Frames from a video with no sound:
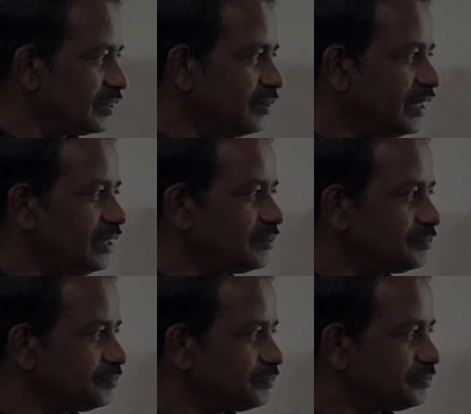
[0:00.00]
Okay.
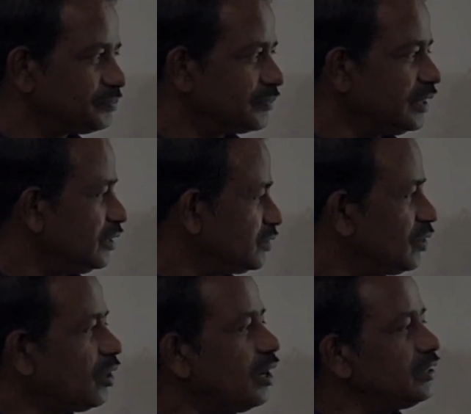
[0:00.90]

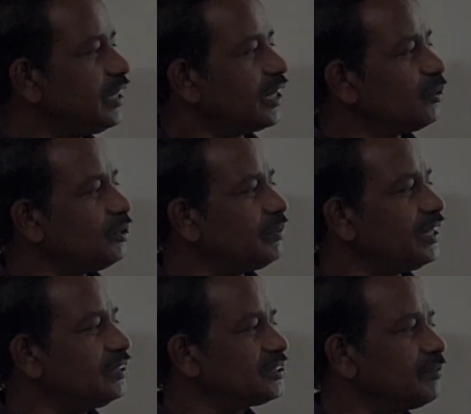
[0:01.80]
So all the allowed
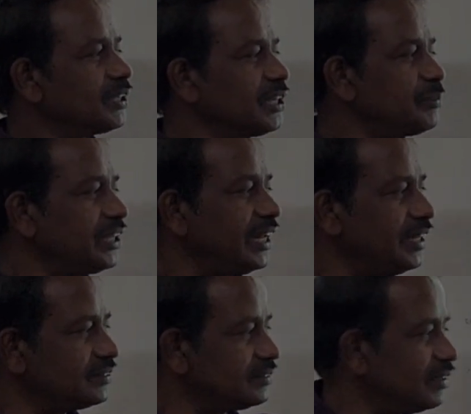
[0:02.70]
values of atomic radius is